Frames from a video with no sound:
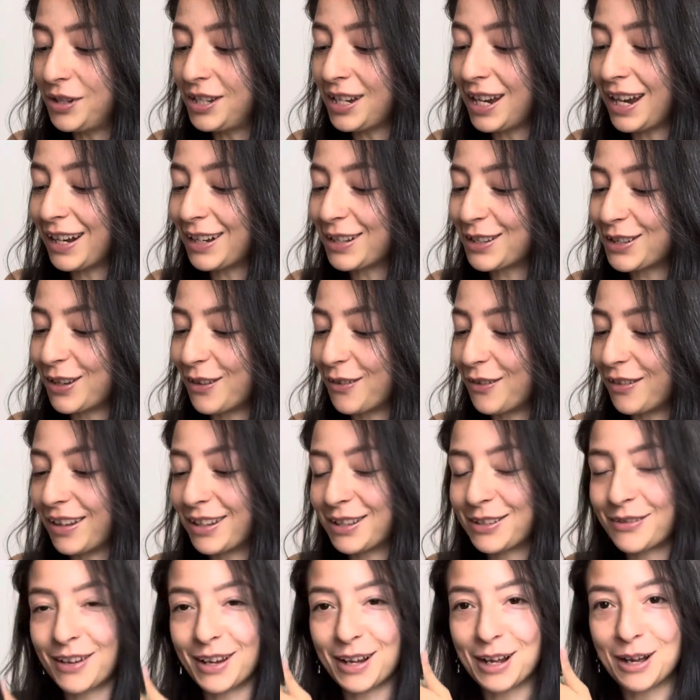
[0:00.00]
deck, so
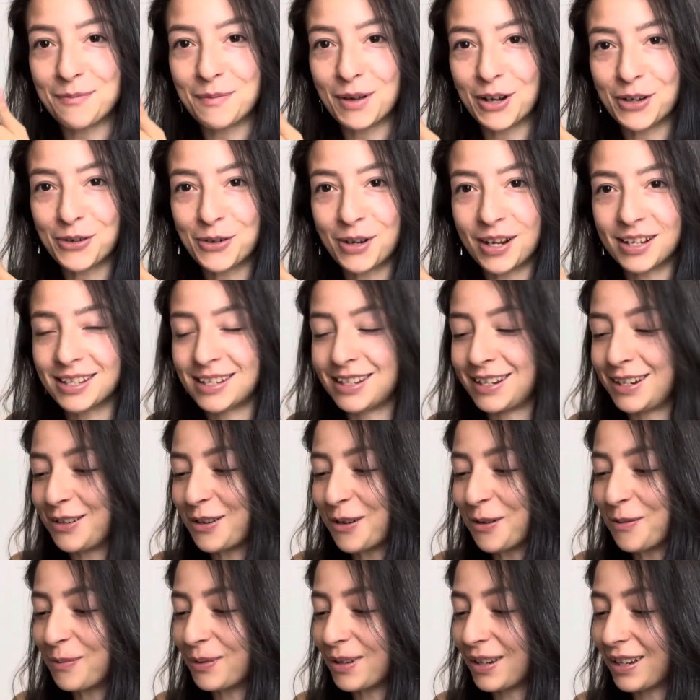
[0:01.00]
that's why I got my trusty
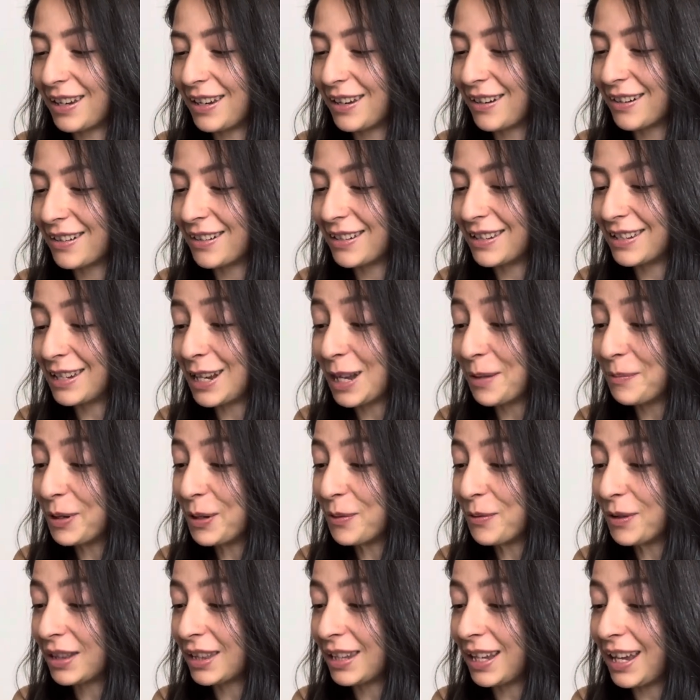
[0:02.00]
notebook here to tell me
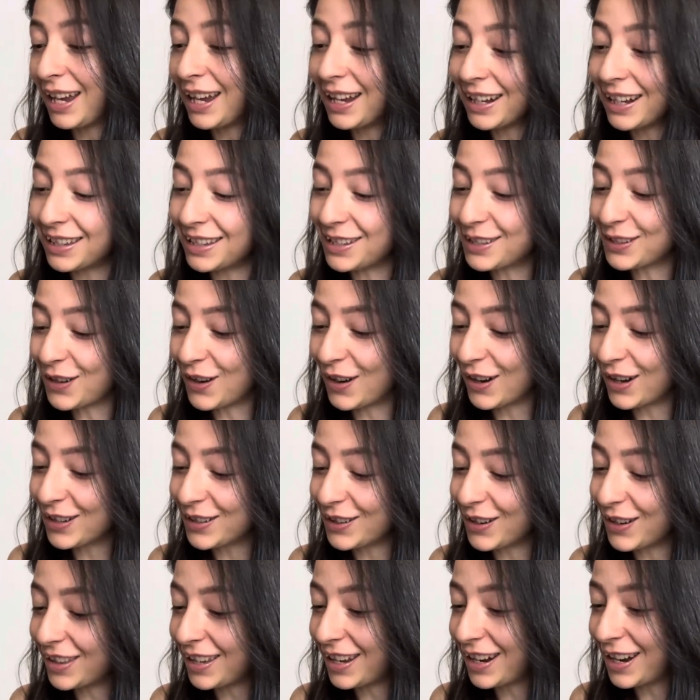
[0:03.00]
what the heck these cards
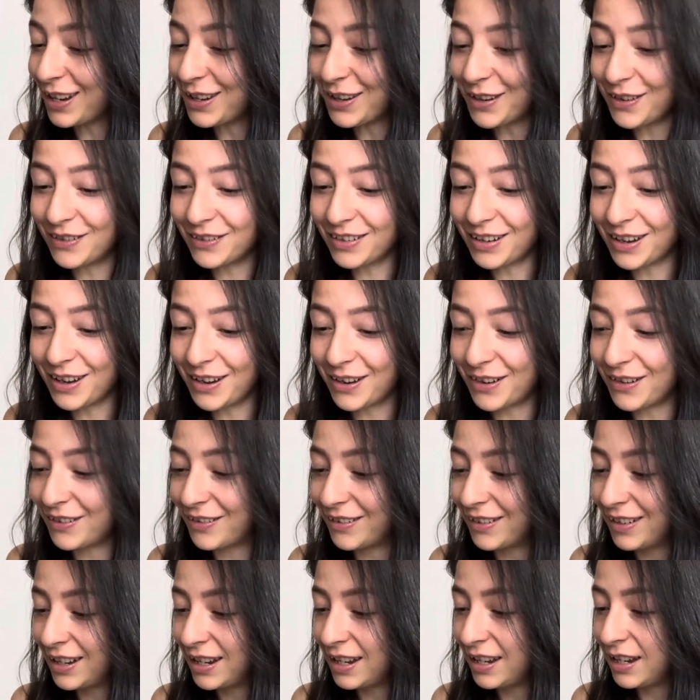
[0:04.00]
are that I don't
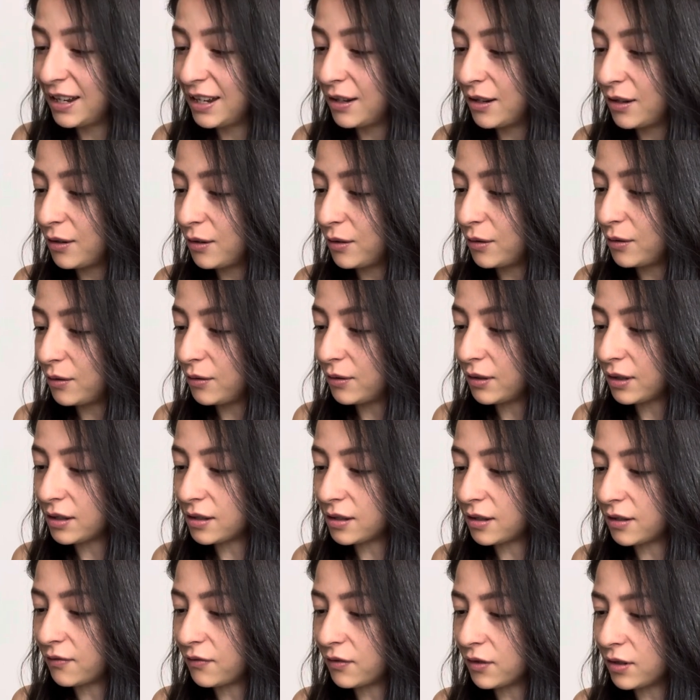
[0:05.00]
know. Ooh, that's
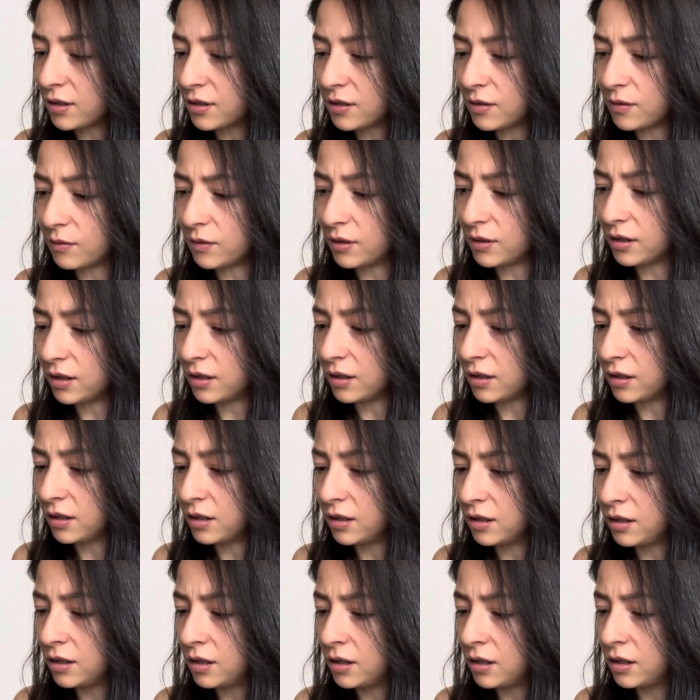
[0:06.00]
the first one.
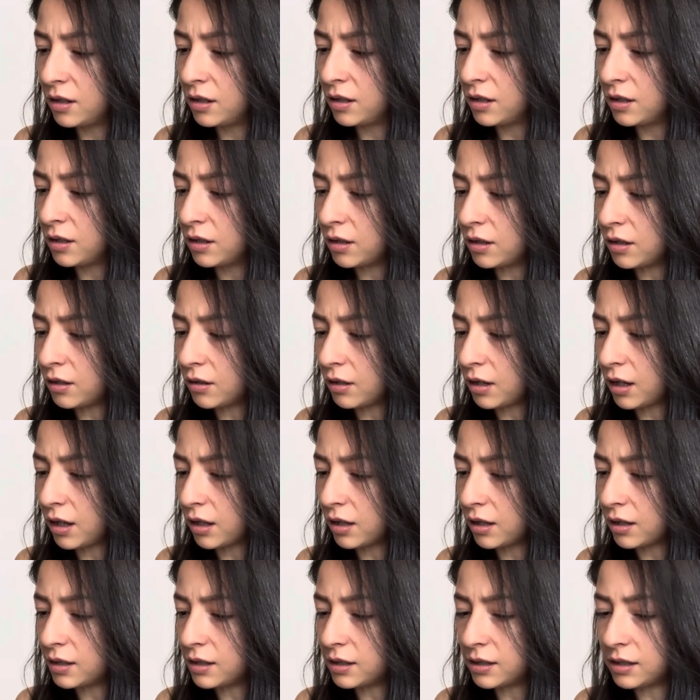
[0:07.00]
Okay,
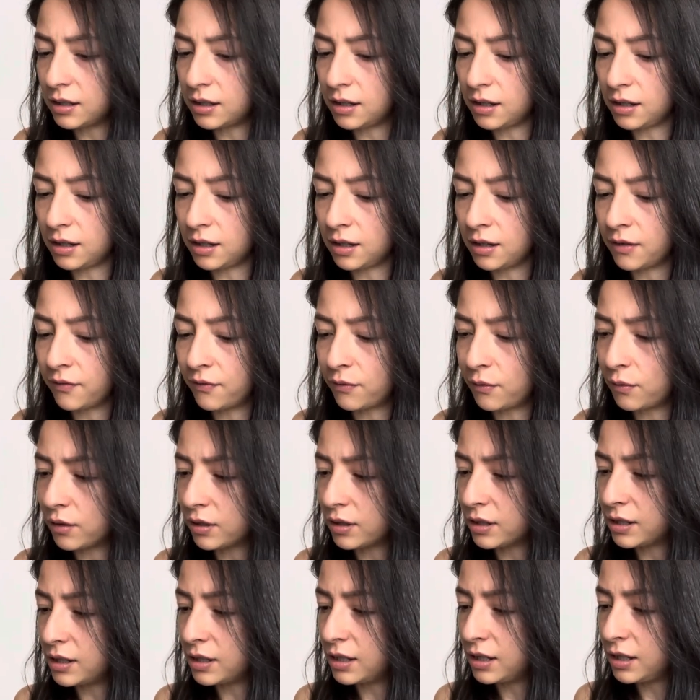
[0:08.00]
let's see.
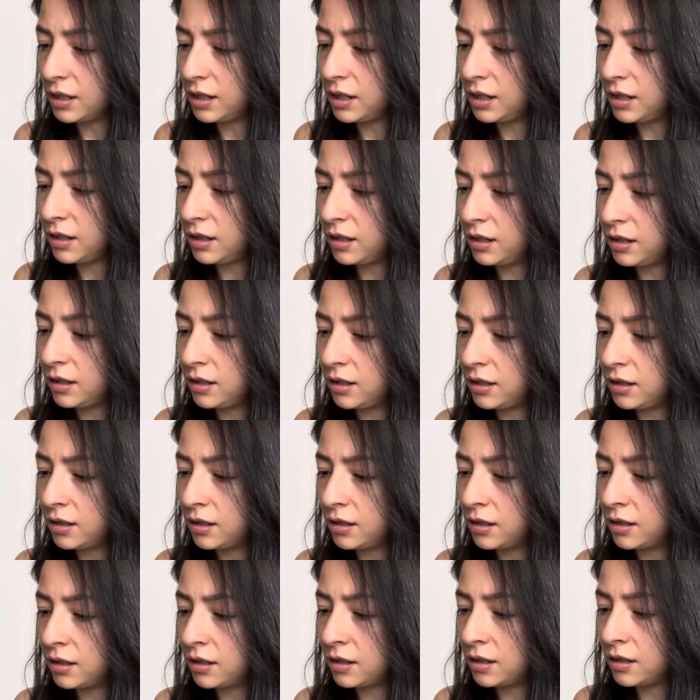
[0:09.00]

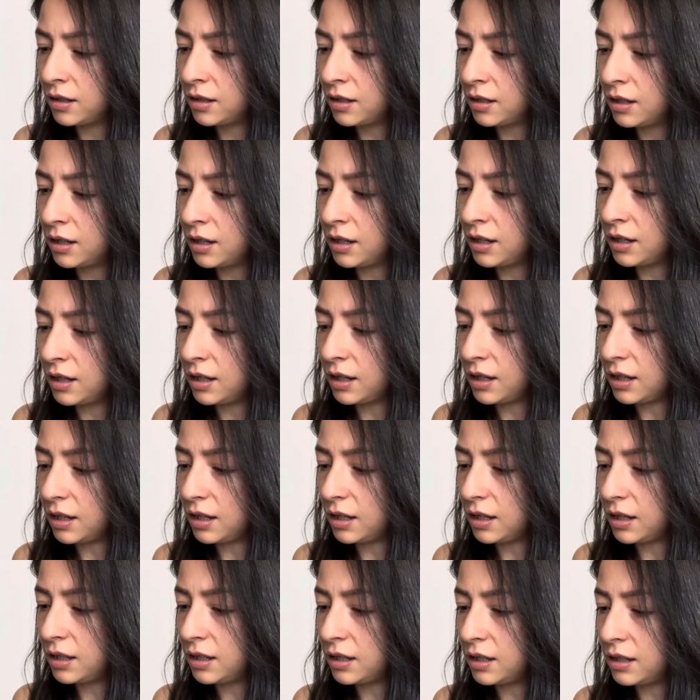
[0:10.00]
14
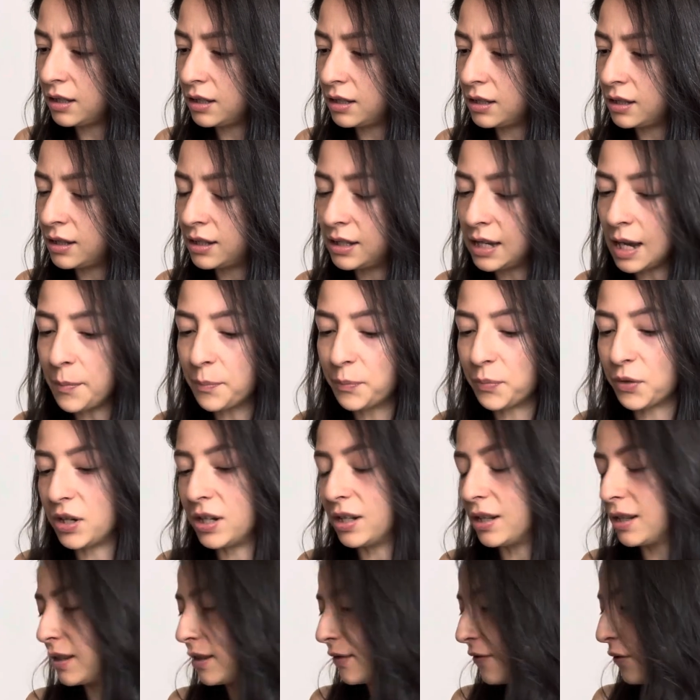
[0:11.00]
is
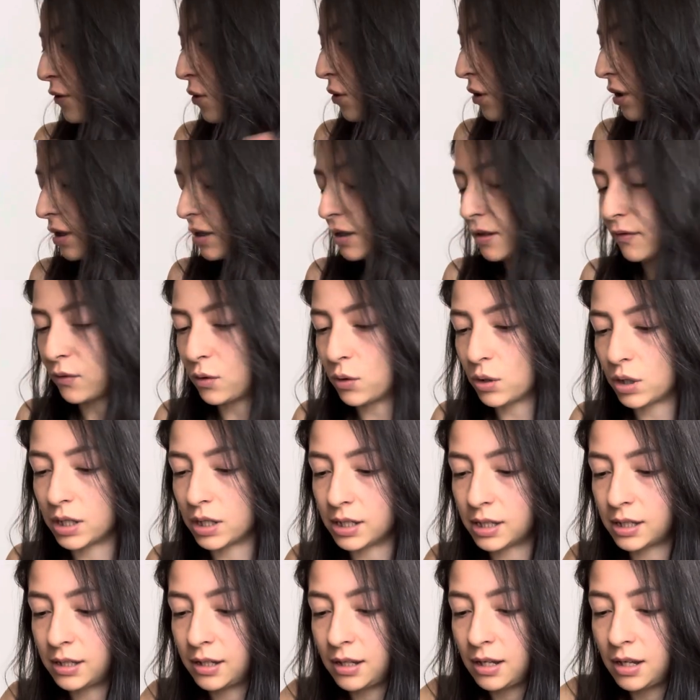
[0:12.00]
Temperance. Of
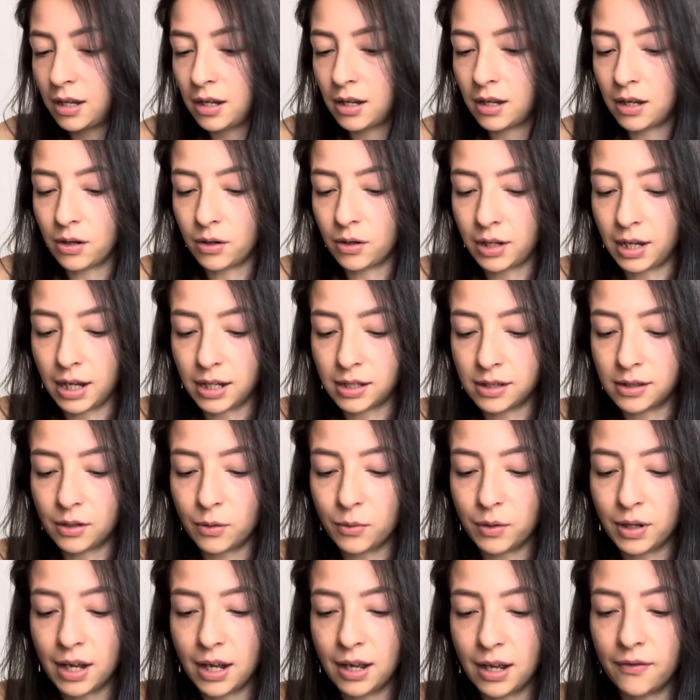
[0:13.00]
course. Okay, so
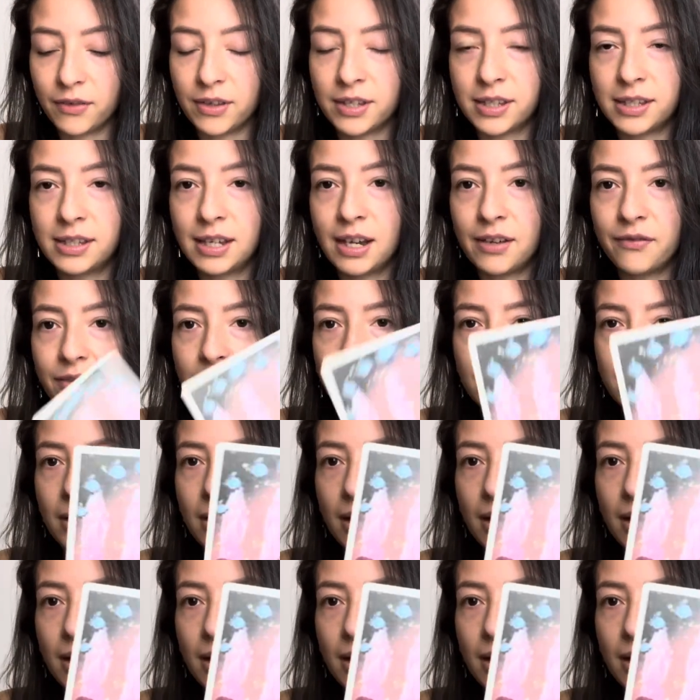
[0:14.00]
we have the Seven